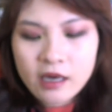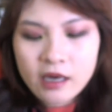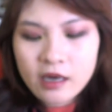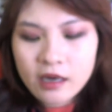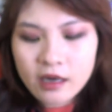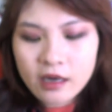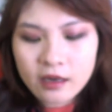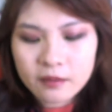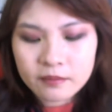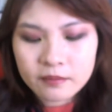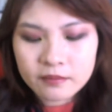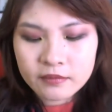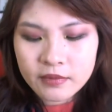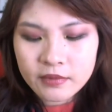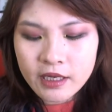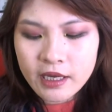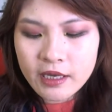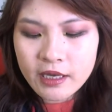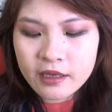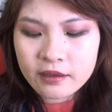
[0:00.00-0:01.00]
Um,
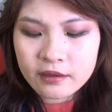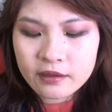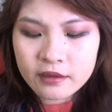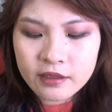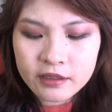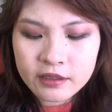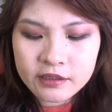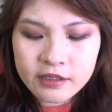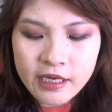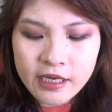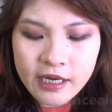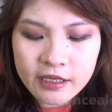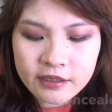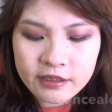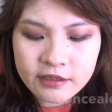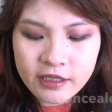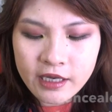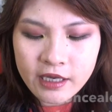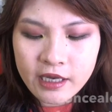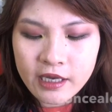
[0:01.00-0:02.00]
and this
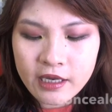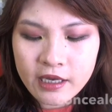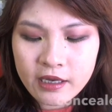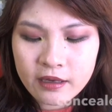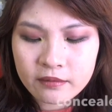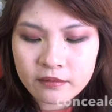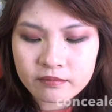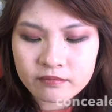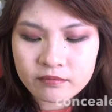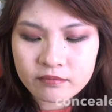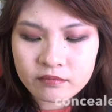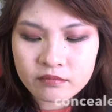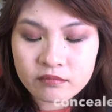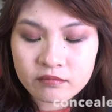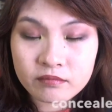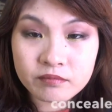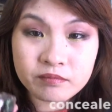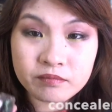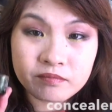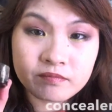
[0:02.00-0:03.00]
has a,
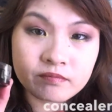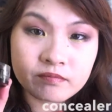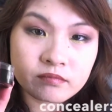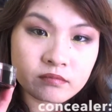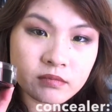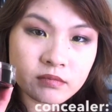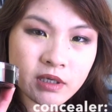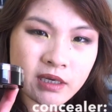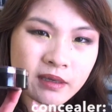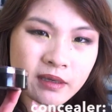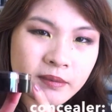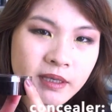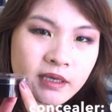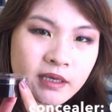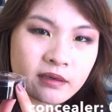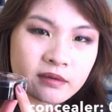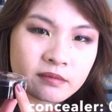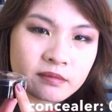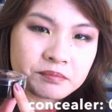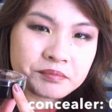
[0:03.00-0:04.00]
I
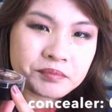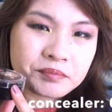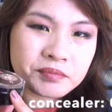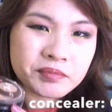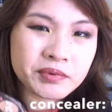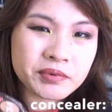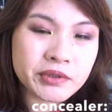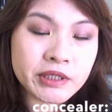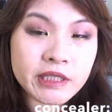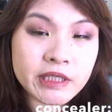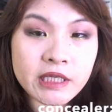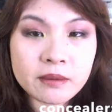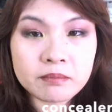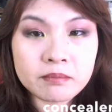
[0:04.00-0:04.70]
mean, pretty